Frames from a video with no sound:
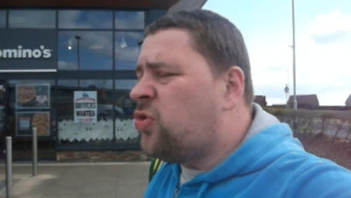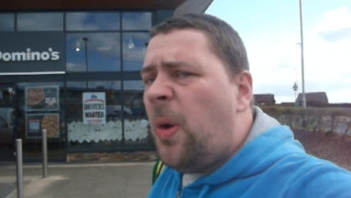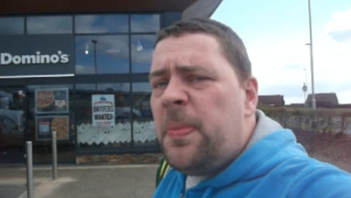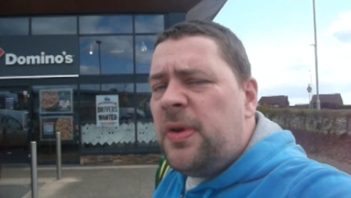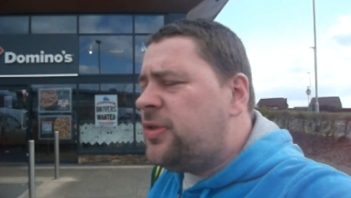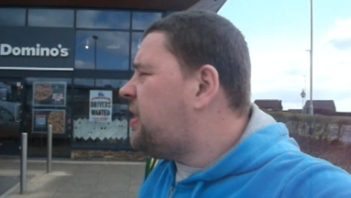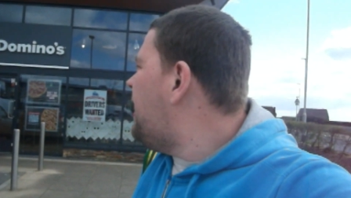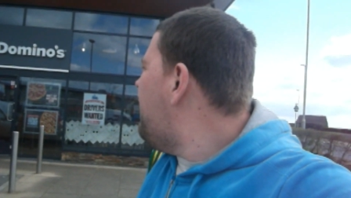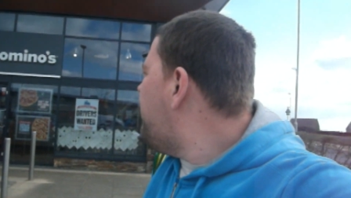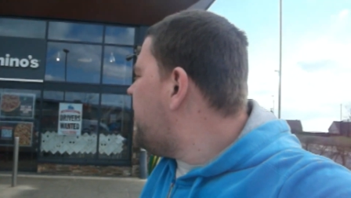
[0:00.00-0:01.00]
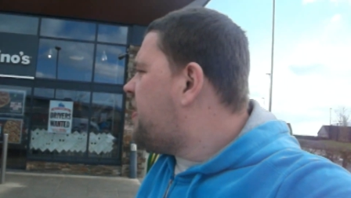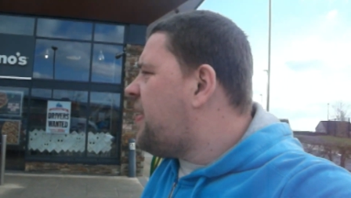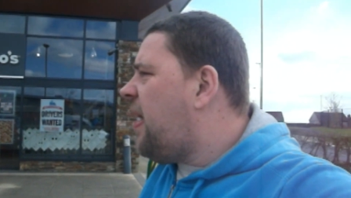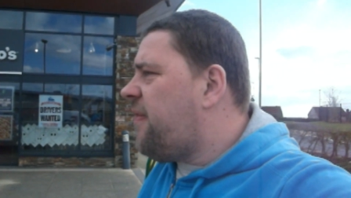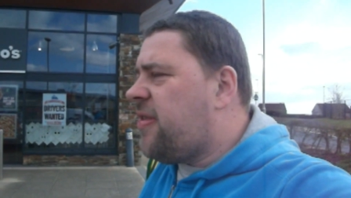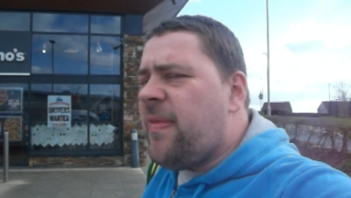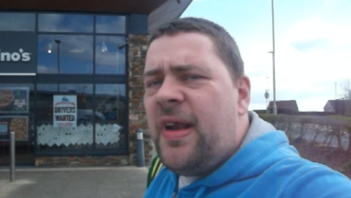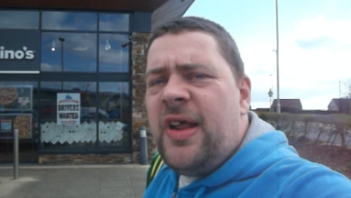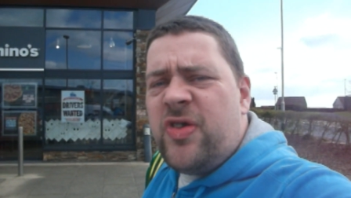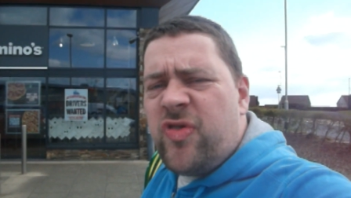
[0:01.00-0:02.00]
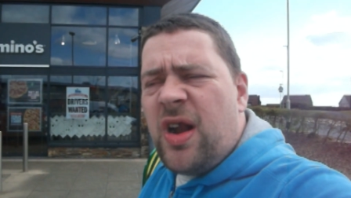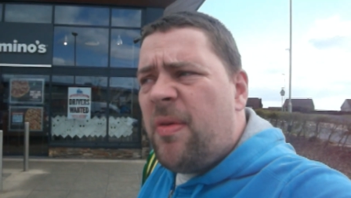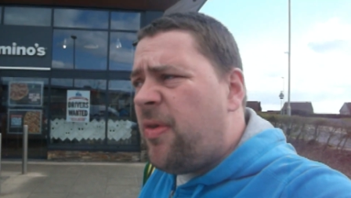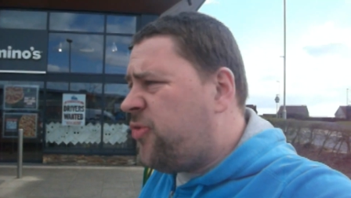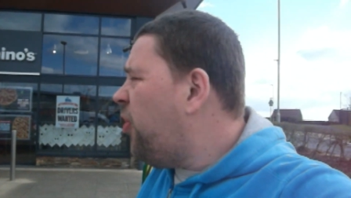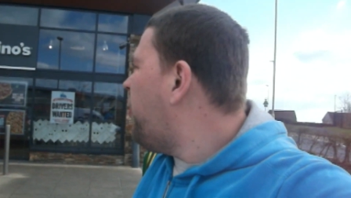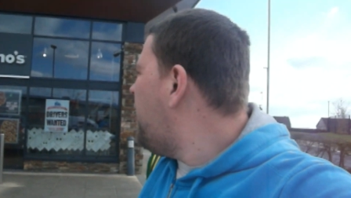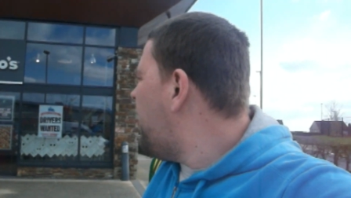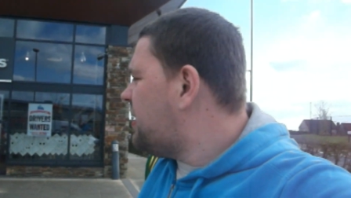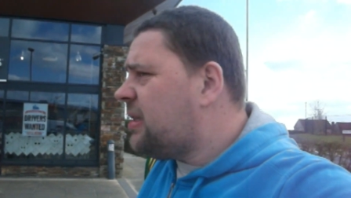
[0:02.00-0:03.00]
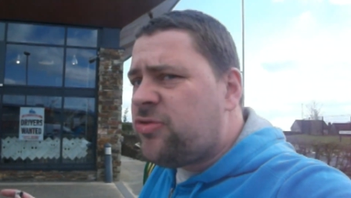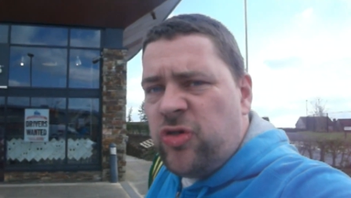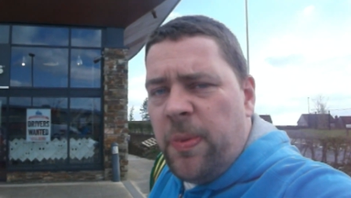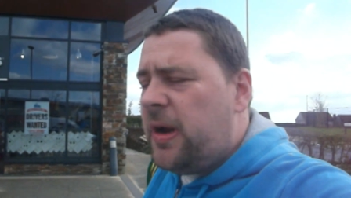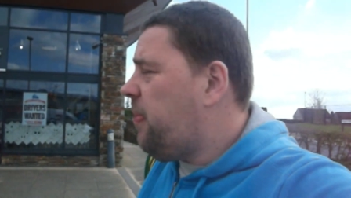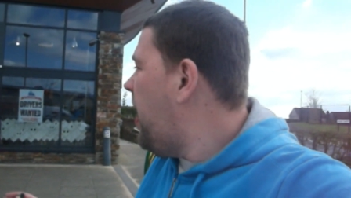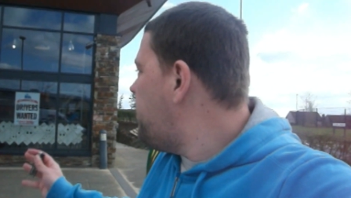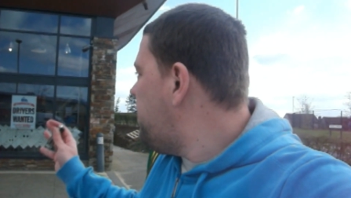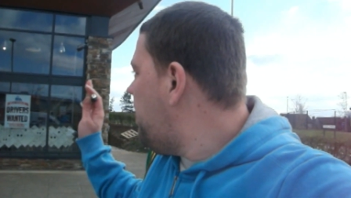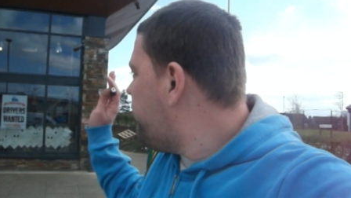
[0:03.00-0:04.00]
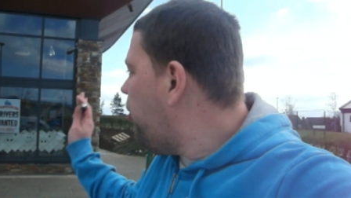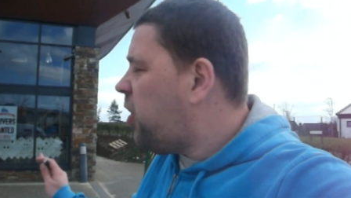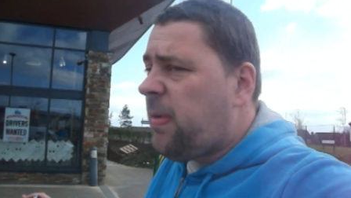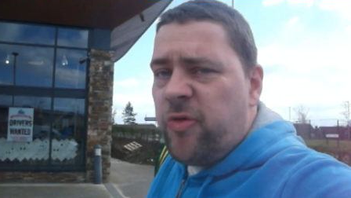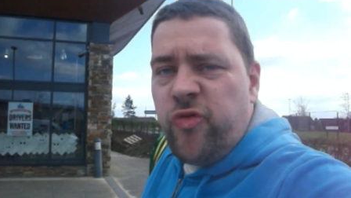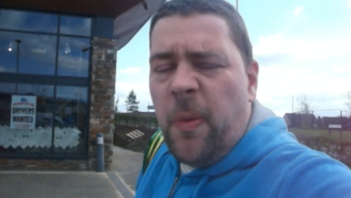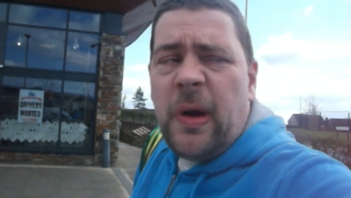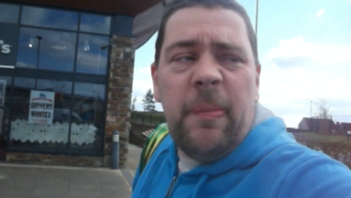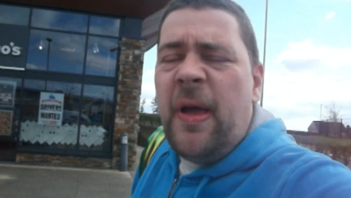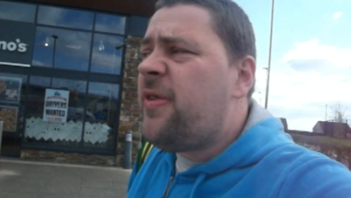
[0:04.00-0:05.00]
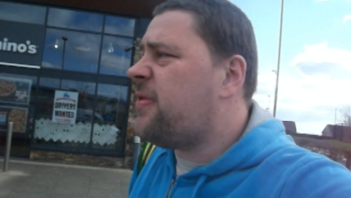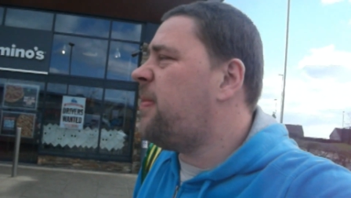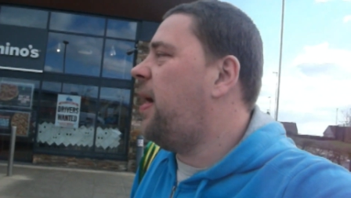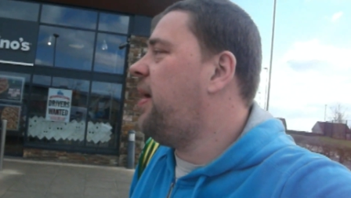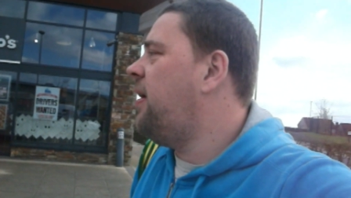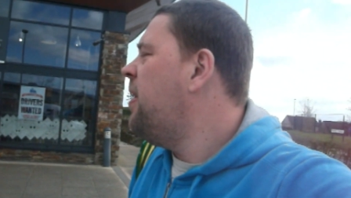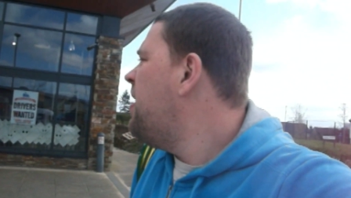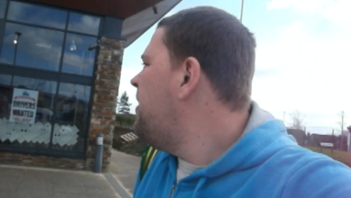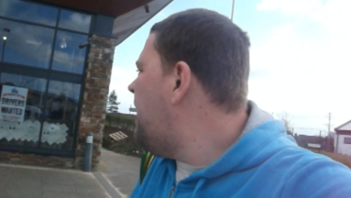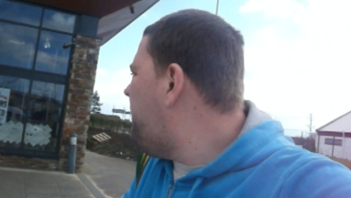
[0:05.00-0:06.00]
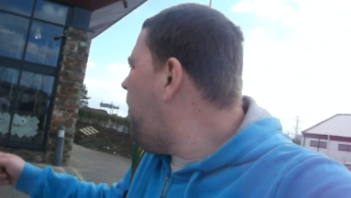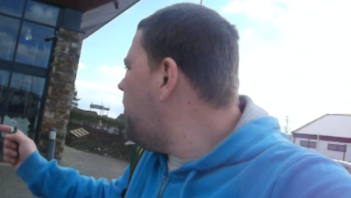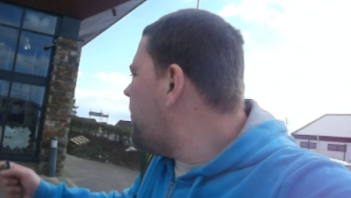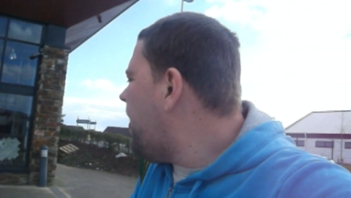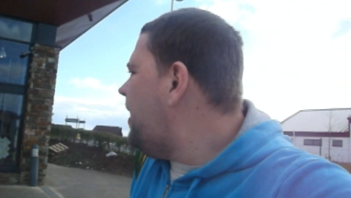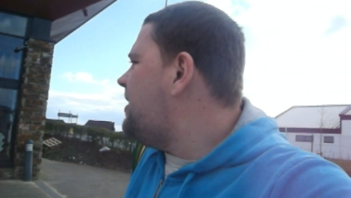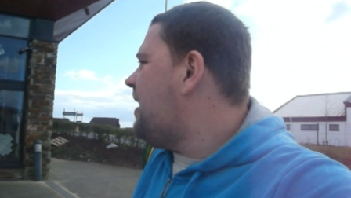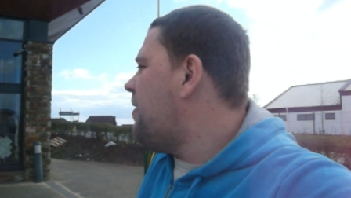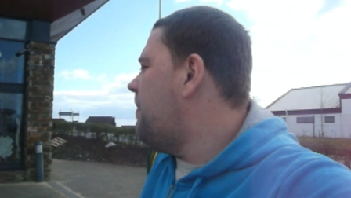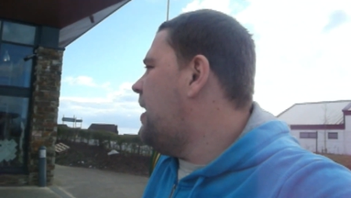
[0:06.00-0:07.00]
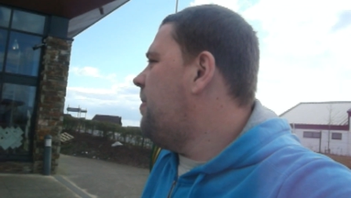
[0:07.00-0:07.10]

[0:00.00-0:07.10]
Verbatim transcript: Domino's delivery service, mate. Literally, I'm not talking like sort of dropping a baby, mate. I'm talking about dropping a pizza, mate. They're born and raised here in